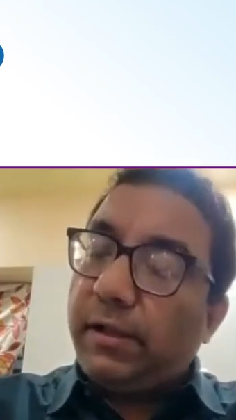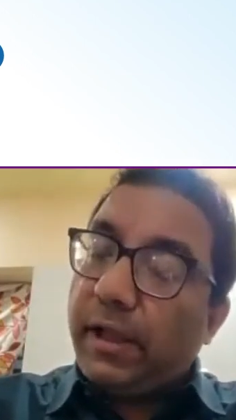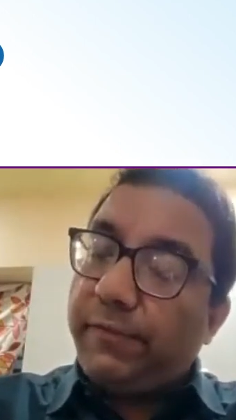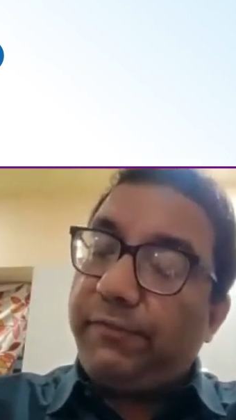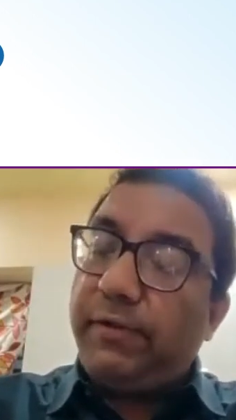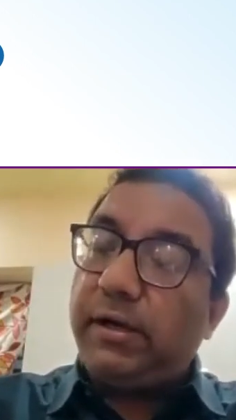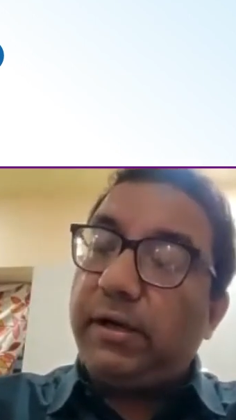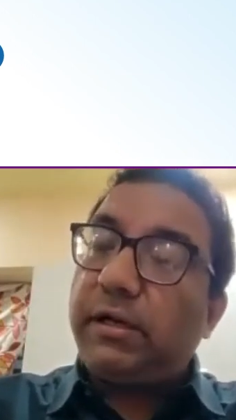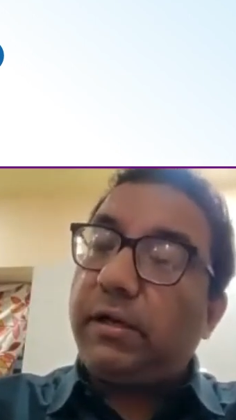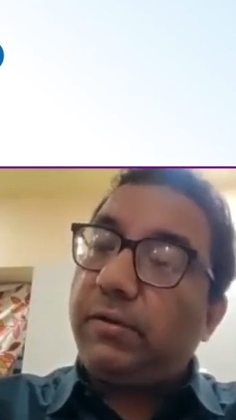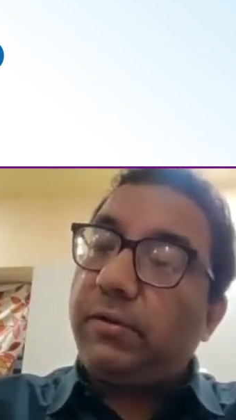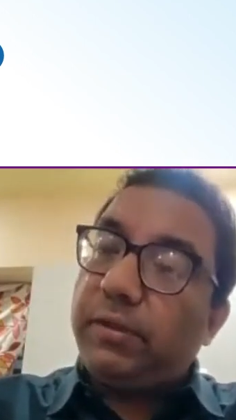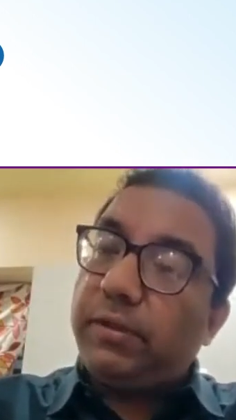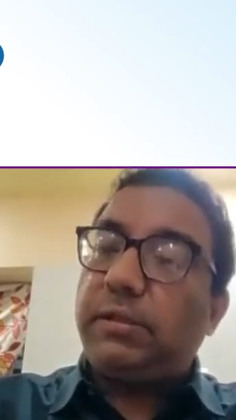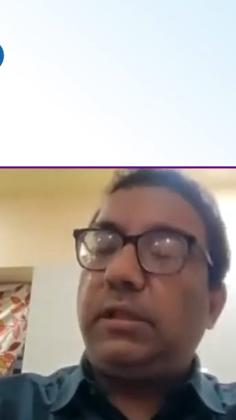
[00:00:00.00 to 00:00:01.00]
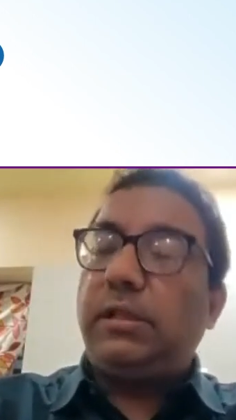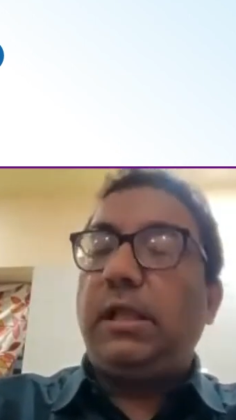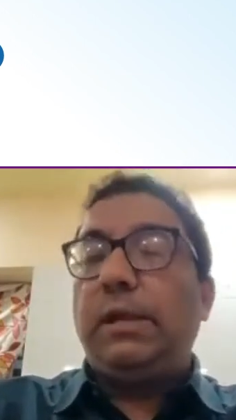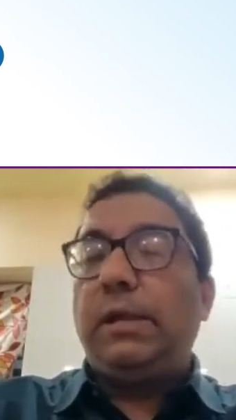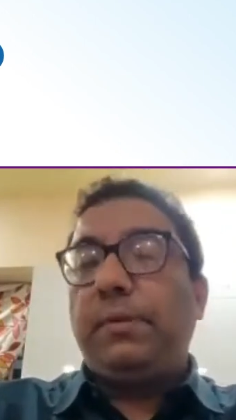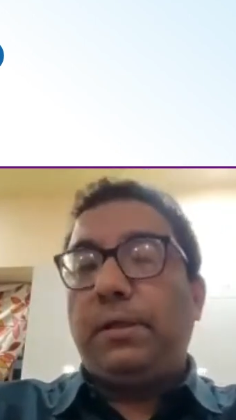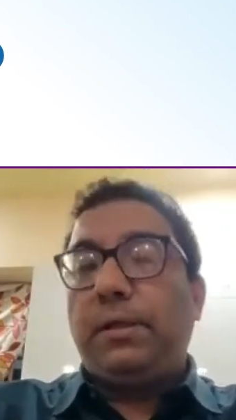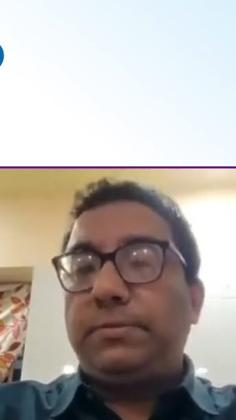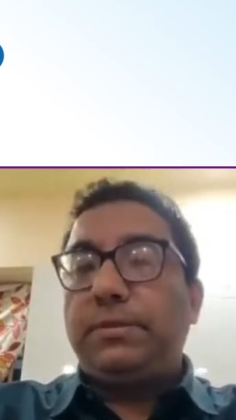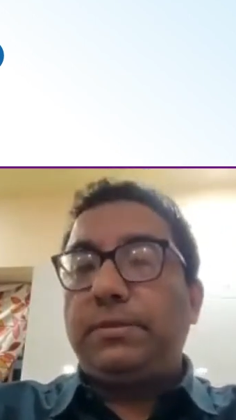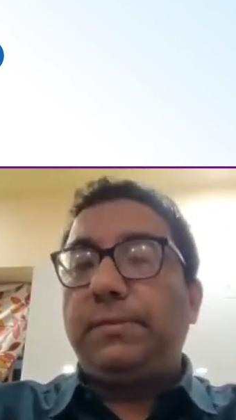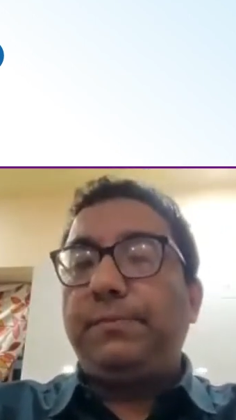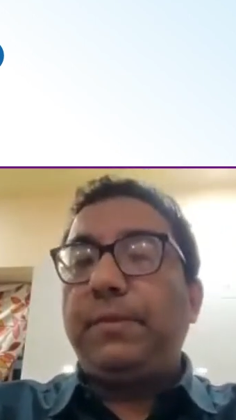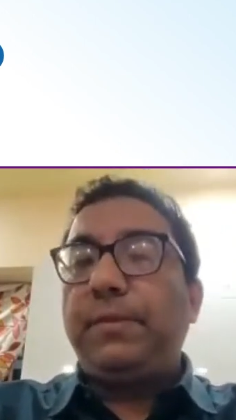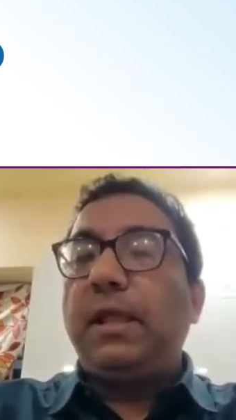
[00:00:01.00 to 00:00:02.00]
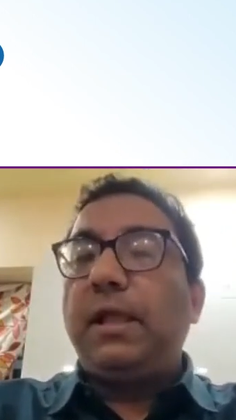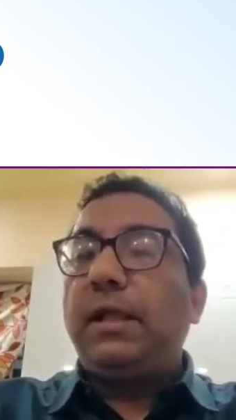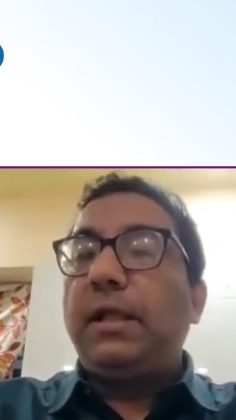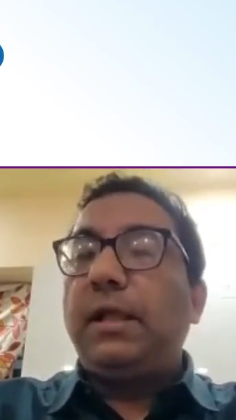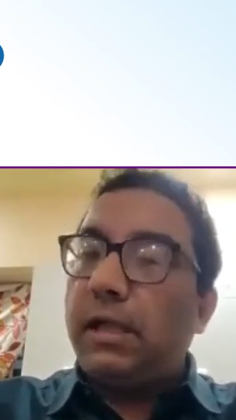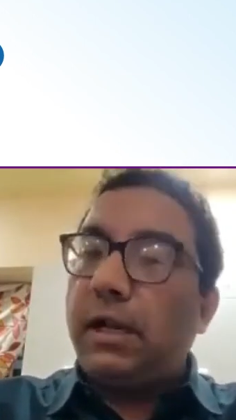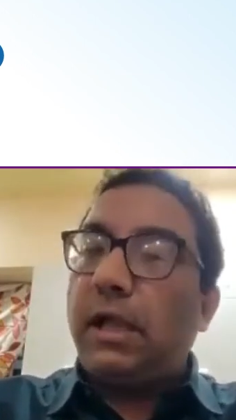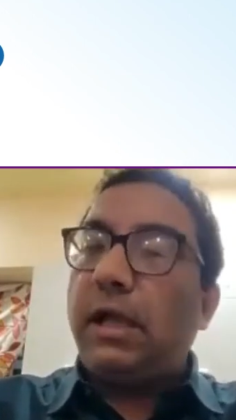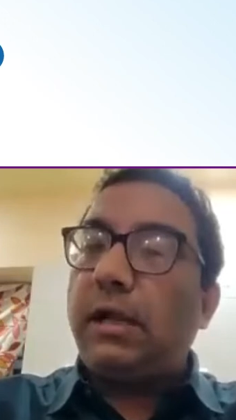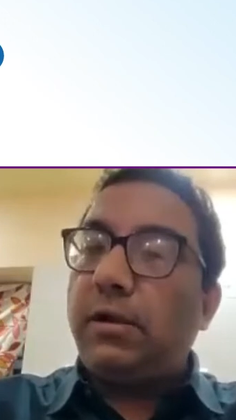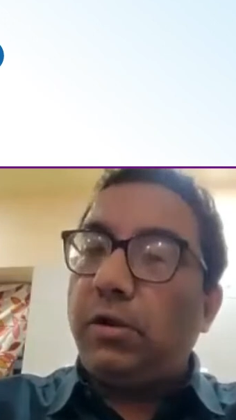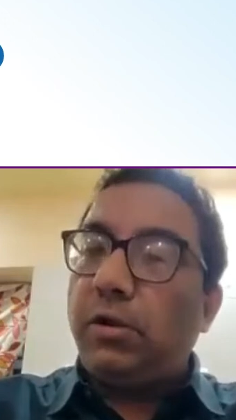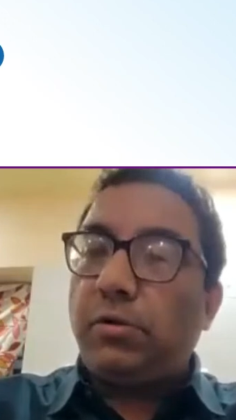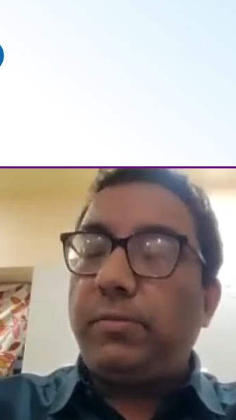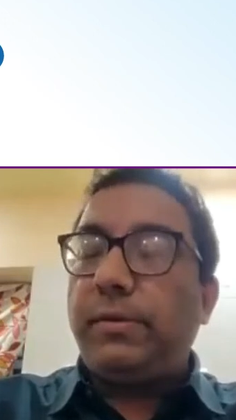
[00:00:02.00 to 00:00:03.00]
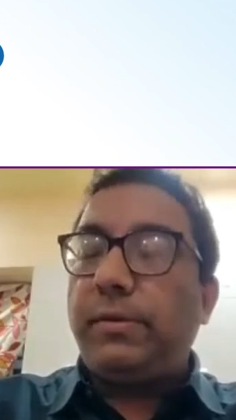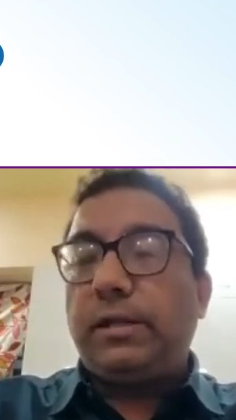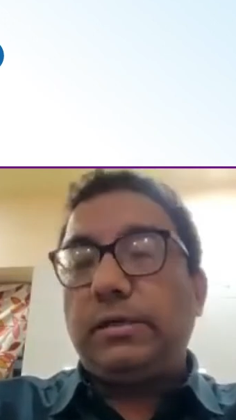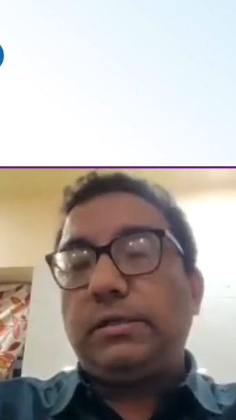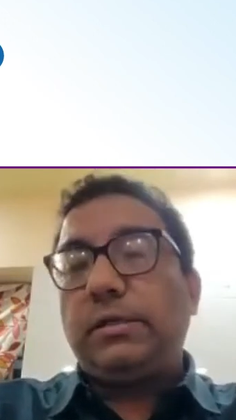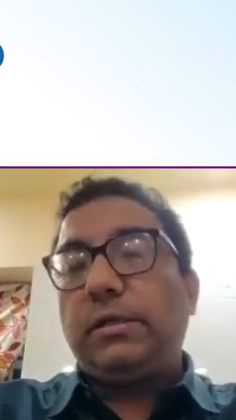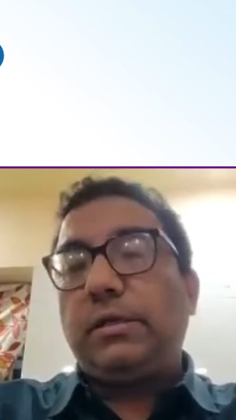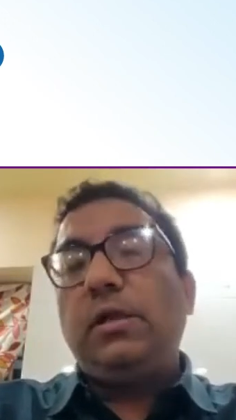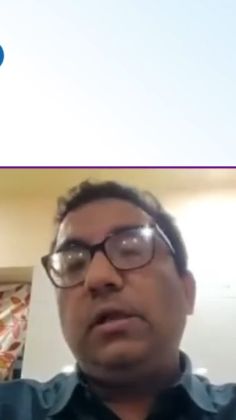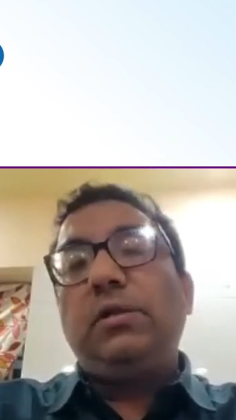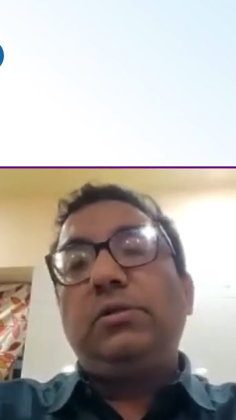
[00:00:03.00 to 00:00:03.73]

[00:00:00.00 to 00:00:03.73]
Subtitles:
afflicted with epilepsy. There are documentation.